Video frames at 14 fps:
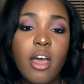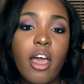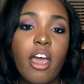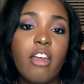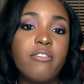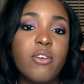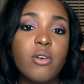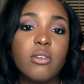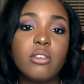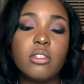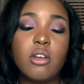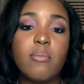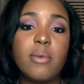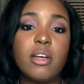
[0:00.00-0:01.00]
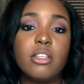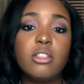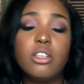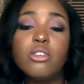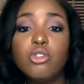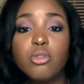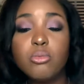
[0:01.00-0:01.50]
and focused on my
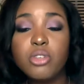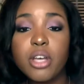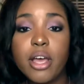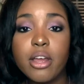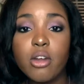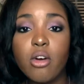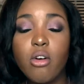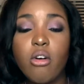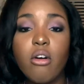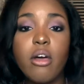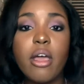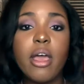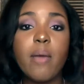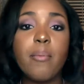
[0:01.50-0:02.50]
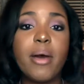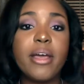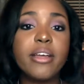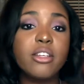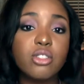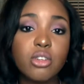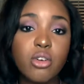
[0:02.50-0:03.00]
YouTube channel and my
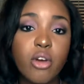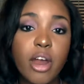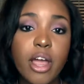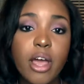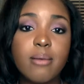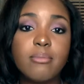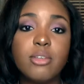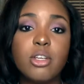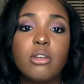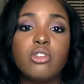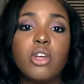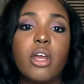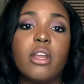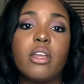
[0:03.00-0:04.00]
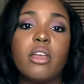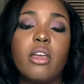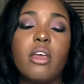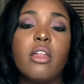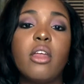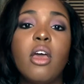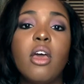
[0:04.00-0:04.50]
Instagram, trying to
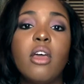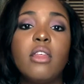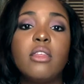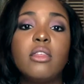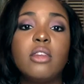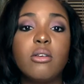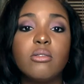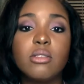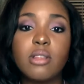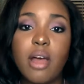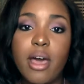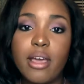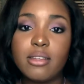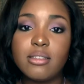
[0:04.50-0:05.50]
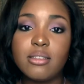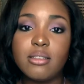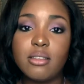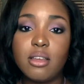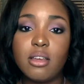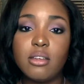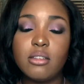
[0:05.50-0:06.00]
get those likes and
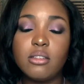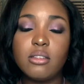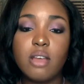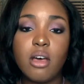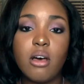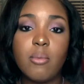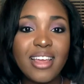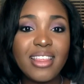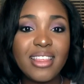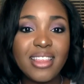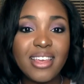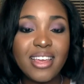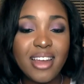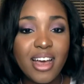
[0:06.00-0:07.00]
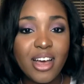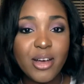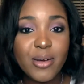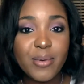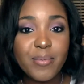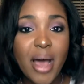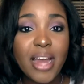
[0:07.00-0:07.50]
things up. And then
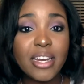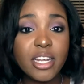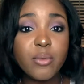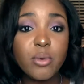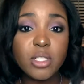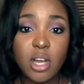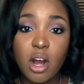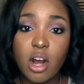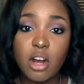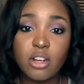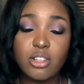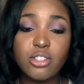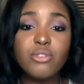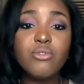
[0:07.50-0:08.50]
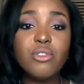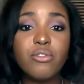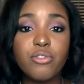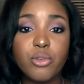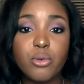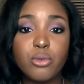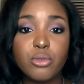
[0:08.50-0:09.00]
I did return to
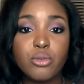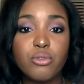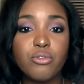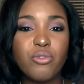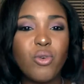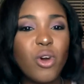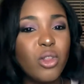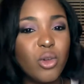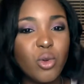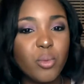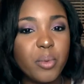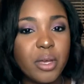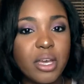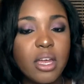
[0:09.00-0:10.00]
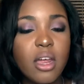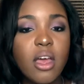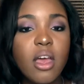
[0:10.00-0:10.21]
Influencer for a little bit.